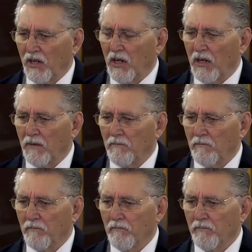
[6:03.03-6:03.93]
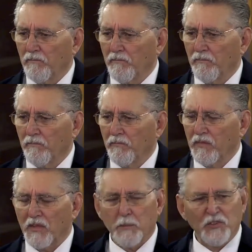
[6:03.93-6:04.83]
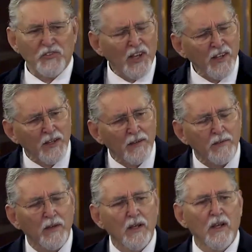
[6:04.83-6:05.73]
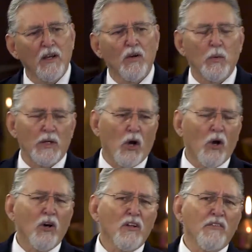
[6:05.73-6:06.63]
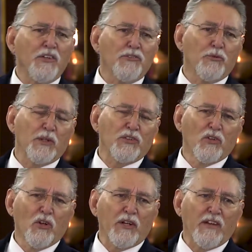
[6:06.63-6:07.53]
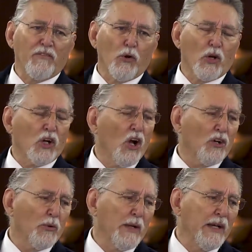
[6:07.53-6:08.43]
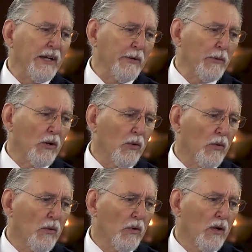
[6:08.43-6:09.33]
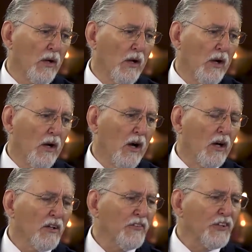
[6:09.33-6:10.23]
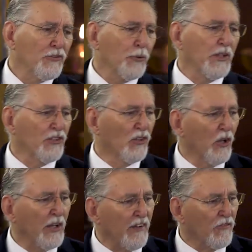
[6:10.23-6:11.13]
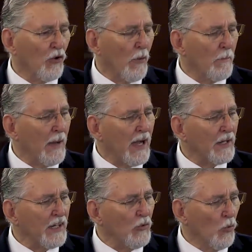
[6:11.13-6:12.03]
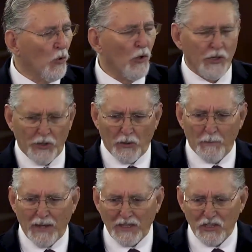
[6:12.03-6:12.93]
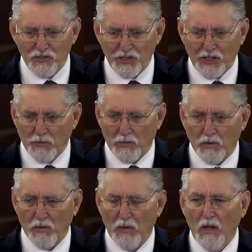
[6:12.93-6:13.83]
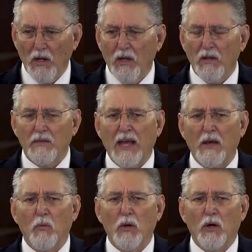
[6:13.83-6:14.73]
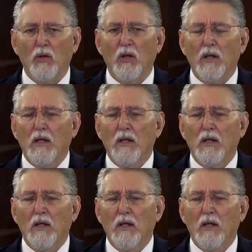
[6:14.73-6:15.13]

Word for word: God, the Messiah. When all of Israel is looking for a conquering hero, all of Israel is looking for a mighty warrior, a mighty general that will